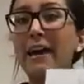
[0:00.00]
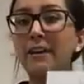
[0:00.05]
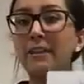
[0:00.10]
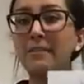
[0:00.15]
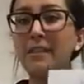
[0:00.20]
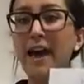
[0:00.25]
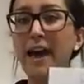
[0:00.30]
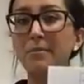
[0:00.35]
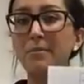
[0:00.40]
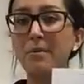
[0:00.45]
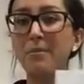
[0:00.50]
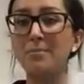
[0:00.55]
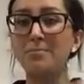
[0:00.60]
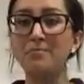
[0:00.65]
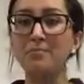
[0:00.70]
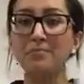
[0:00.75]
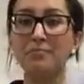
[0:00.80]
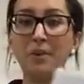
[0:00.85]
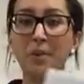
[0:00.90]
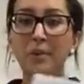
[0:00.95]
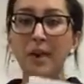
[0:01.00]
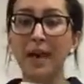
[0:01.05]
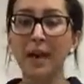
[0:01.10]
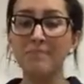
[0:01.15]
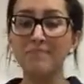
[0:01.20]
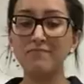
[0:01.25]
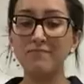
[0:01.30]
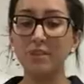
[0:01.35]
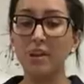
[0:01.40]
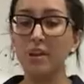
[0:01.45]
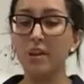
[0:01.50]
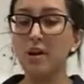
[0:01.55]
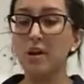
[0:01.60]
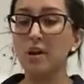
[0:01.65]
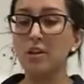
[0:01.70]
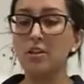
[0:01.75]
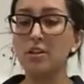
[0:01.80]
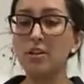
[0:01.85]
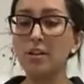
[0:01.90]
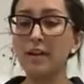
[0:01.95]
Egg Lab, okay?
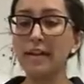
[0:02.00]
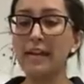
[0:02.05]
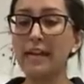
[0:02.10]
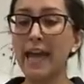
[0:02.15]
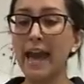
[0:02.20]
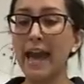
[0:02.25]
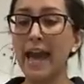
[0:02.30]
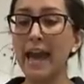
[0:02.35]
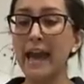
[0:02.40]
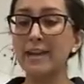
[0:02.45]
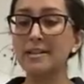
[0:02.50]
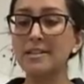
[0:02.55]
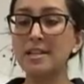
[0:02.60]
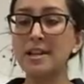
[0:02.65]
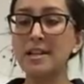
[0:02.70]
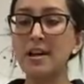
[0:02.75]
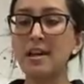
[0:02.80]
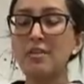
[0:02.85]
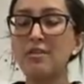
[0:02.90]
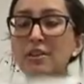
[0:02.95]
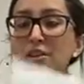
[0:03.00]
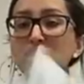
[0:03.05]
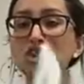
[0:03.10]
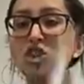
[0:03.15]
Looking at the